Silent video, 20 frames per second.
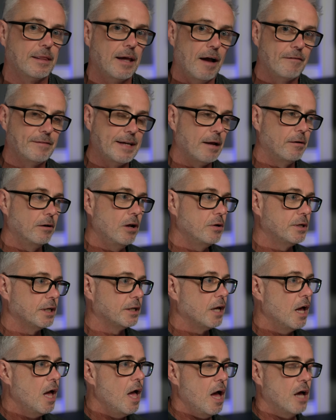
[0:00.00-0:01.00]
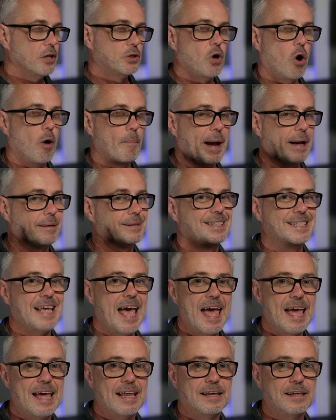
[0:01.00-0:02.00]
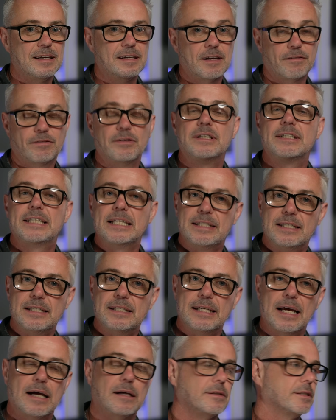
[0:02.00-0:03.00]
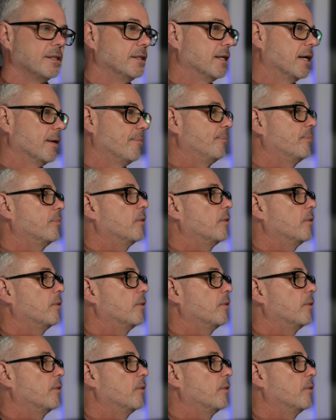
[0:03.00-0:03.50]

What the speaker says: that I've downloaded has got about 10 different DCTLs in there.